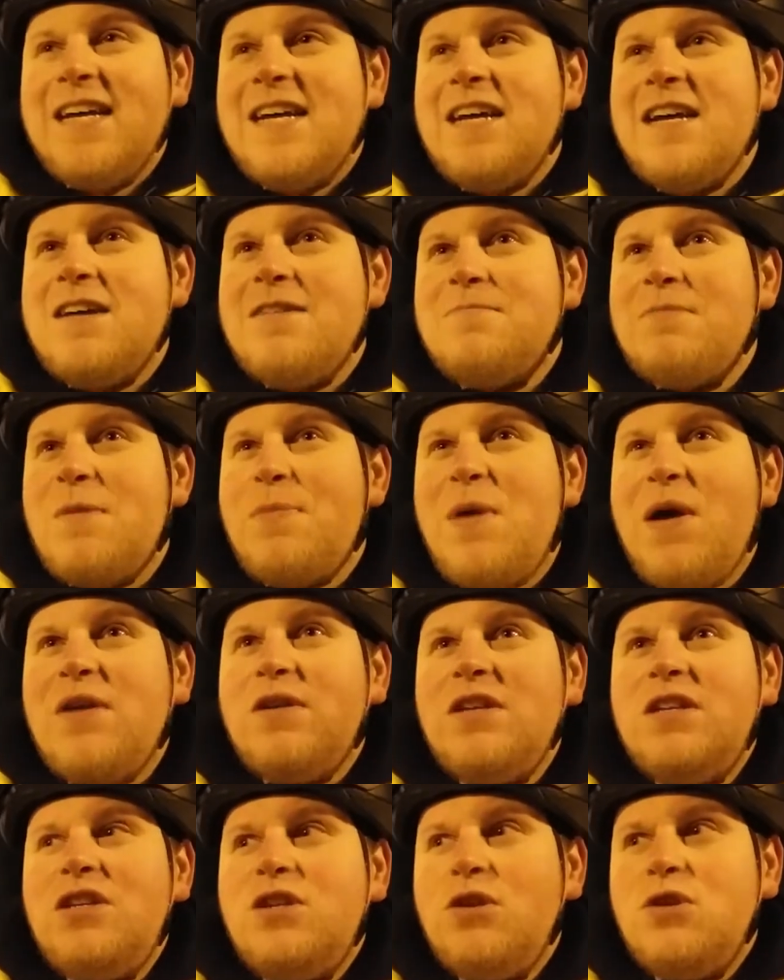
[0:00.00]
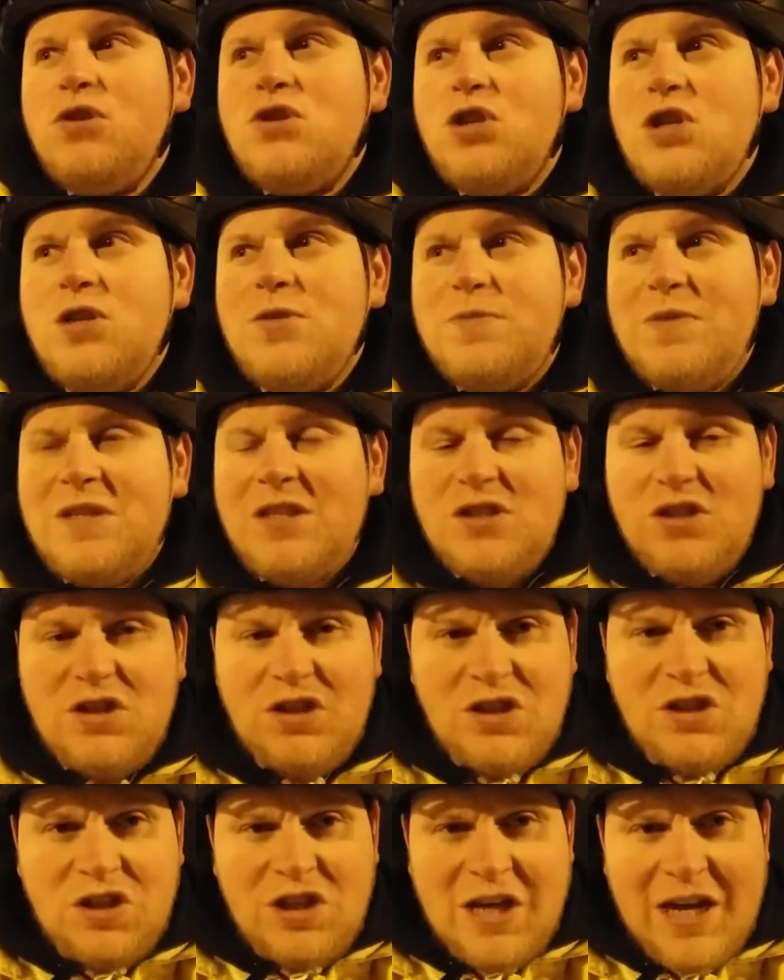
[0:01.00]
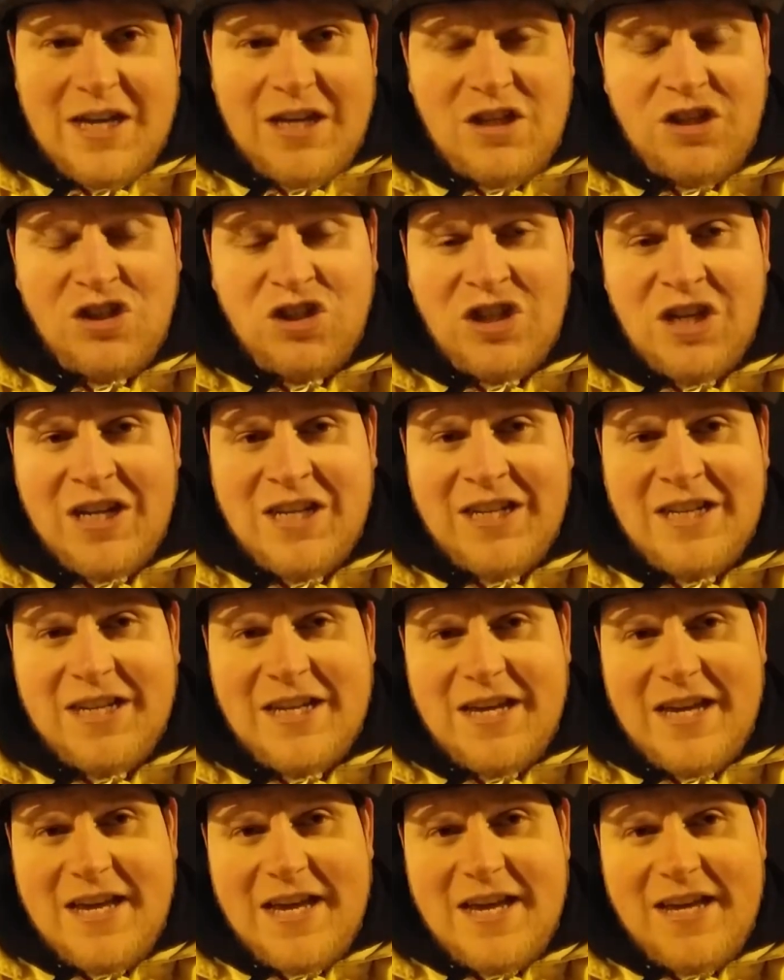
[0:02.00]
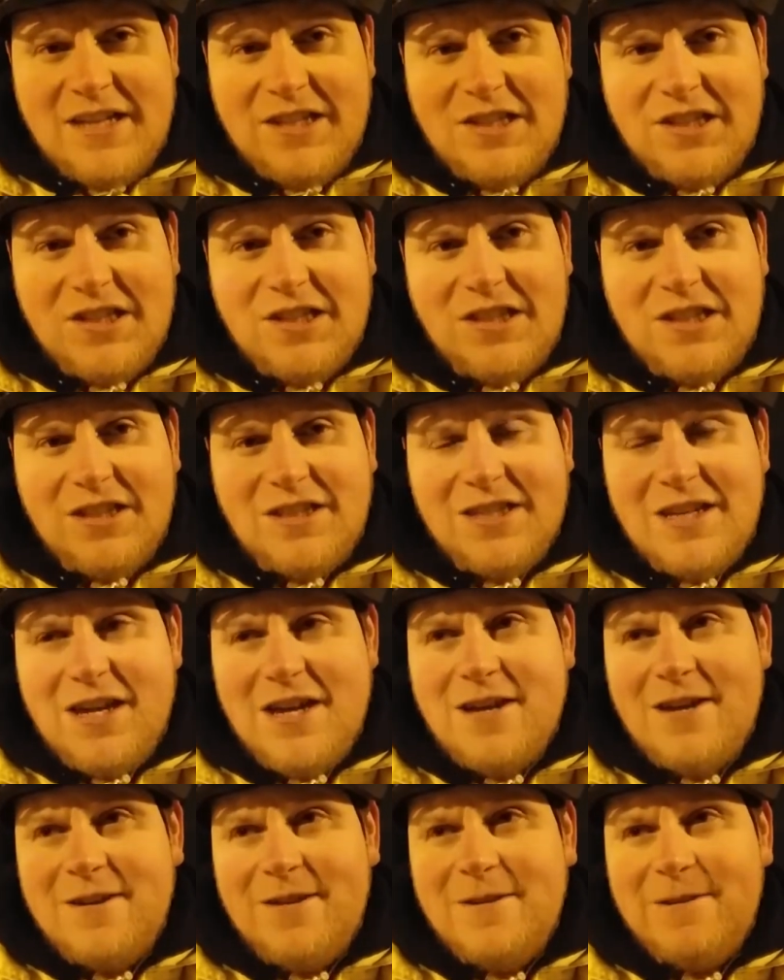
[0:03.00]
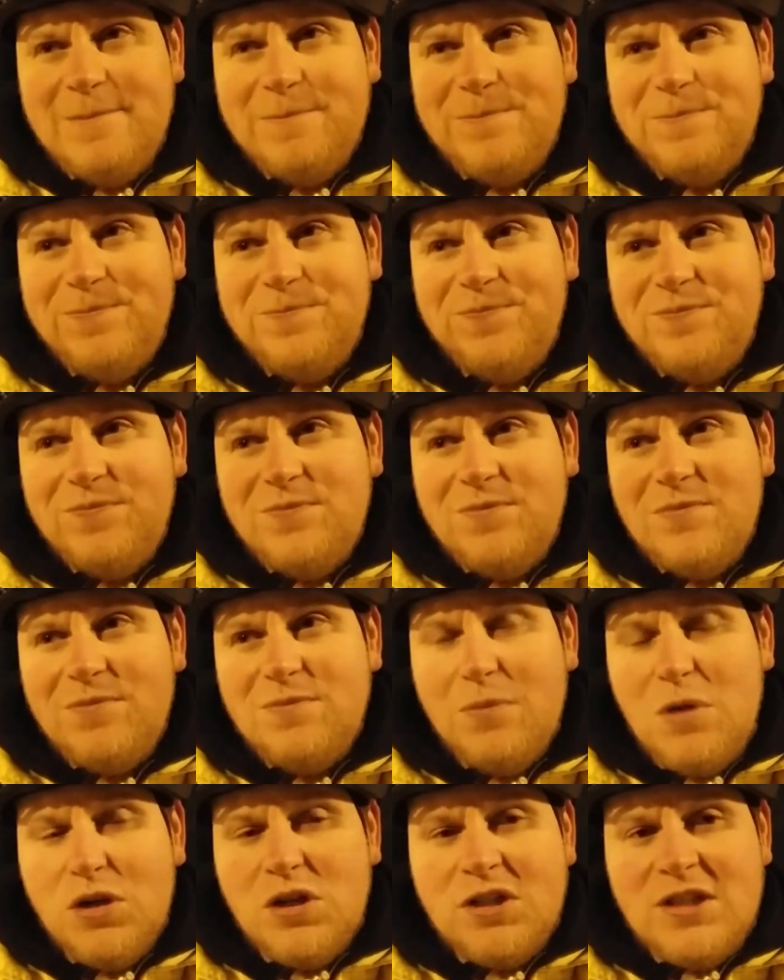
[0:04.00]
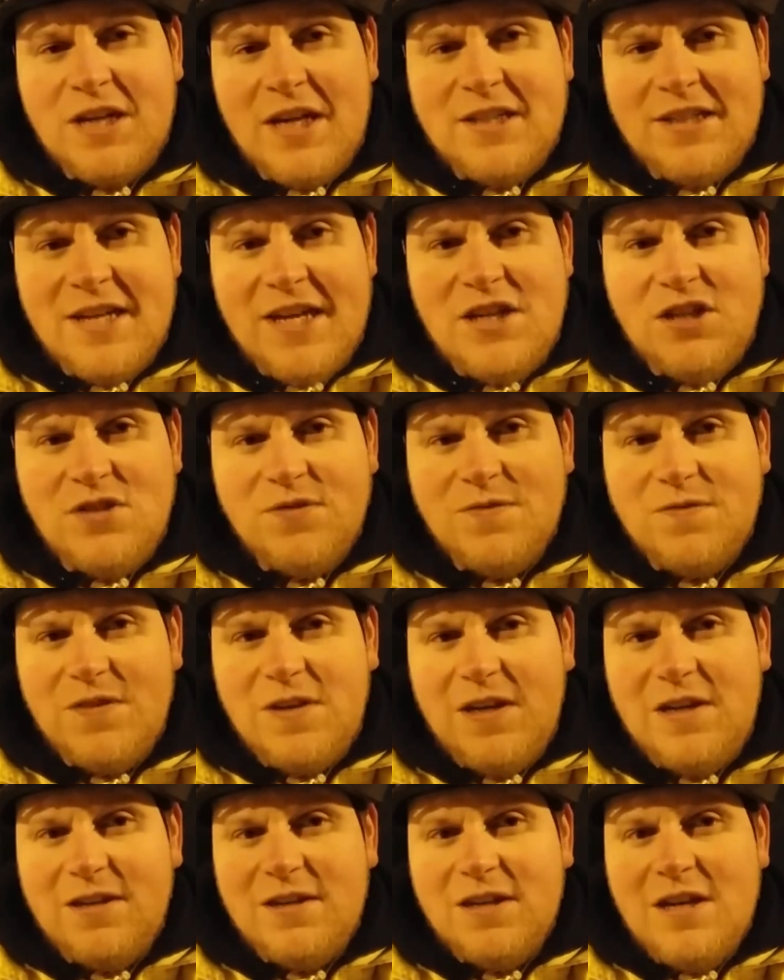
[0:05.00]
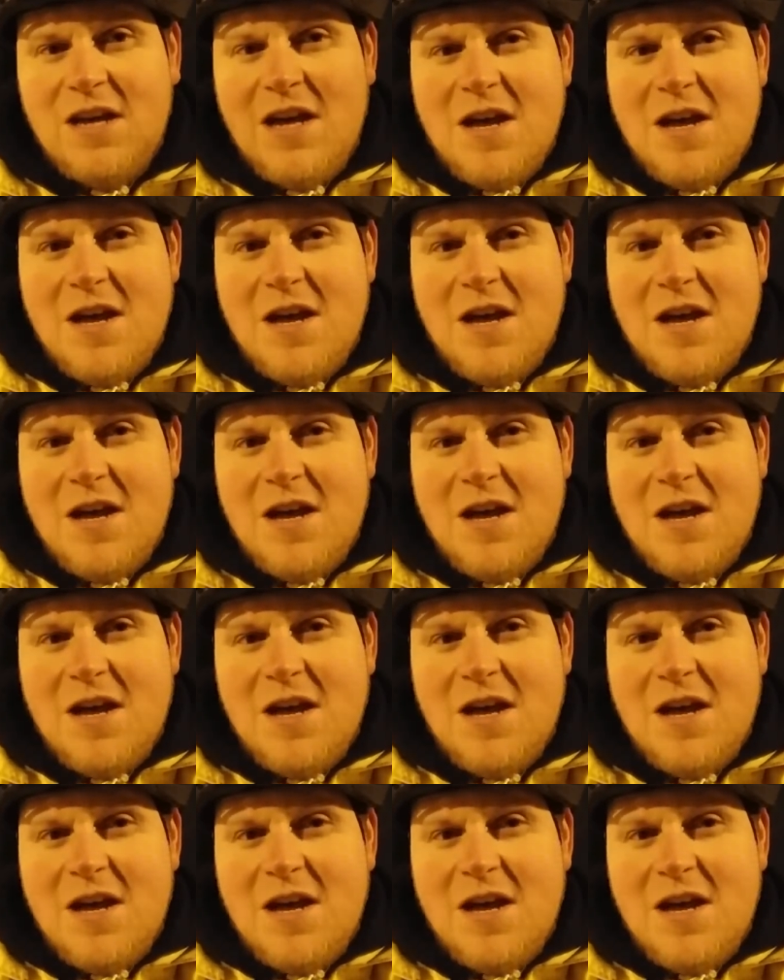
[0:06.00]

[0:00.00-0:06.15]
Apparently YouTubing's changing its monetization thing.